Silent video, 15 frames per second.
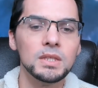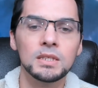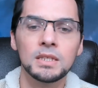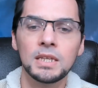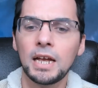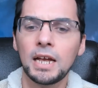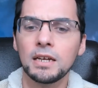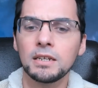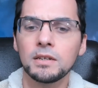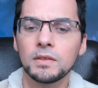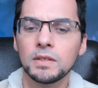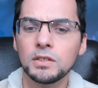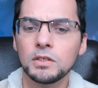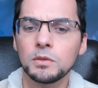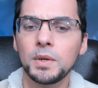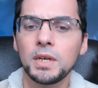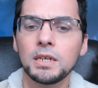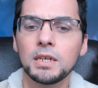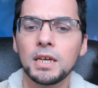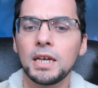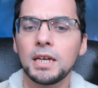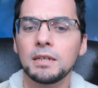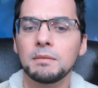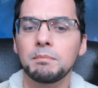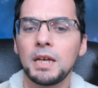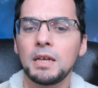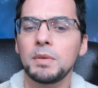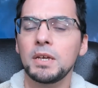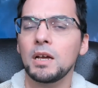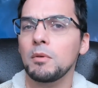And this week, it
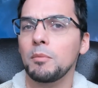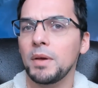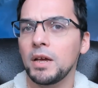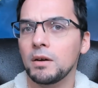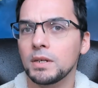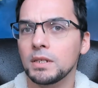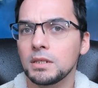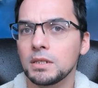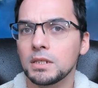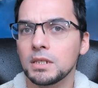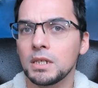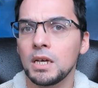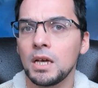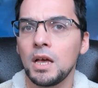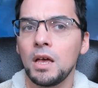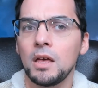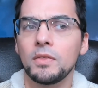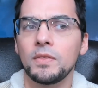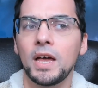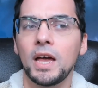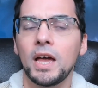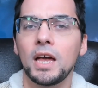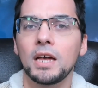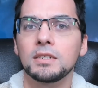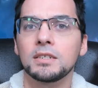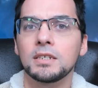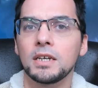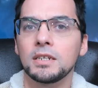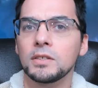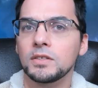may become apparent
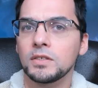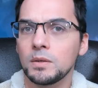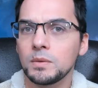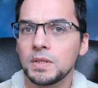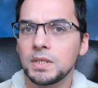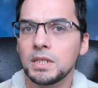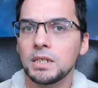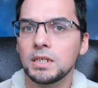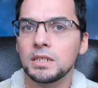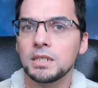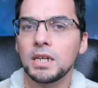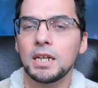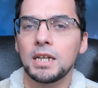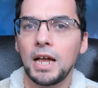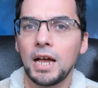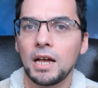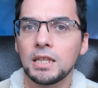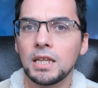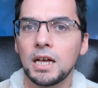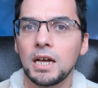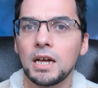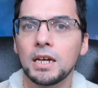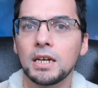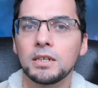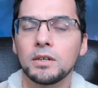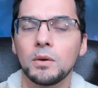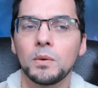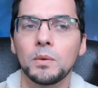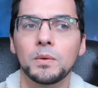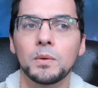that an associate, an ally,
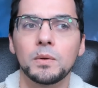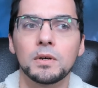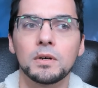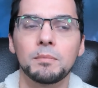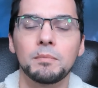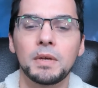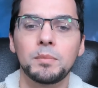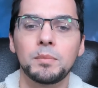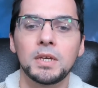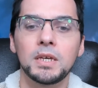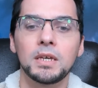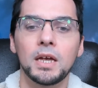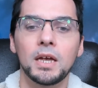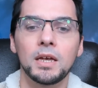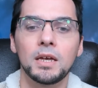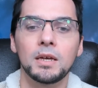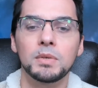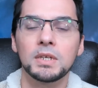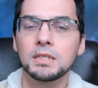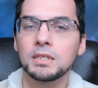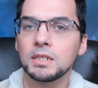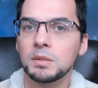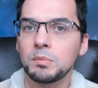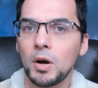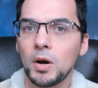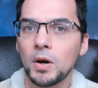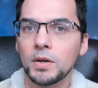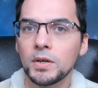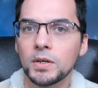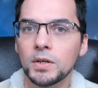or maybe a business
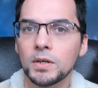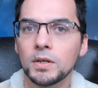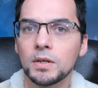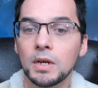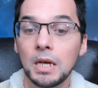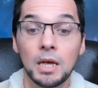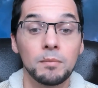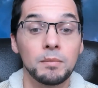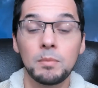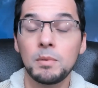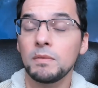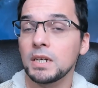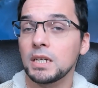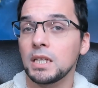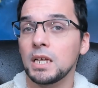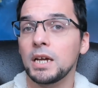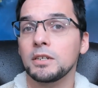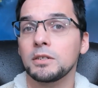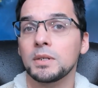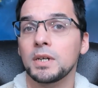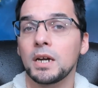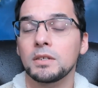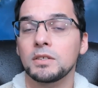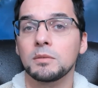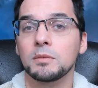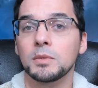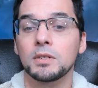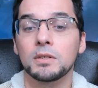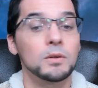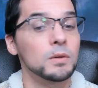partner, maybe even a client or a
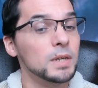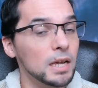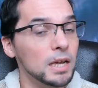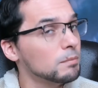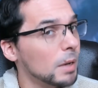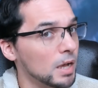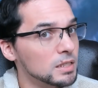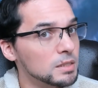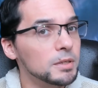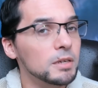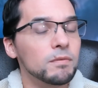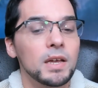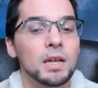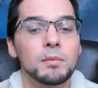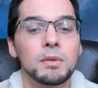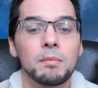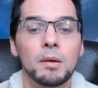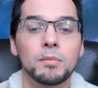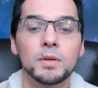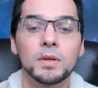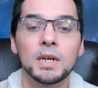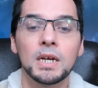customer, or again, possibly a family member,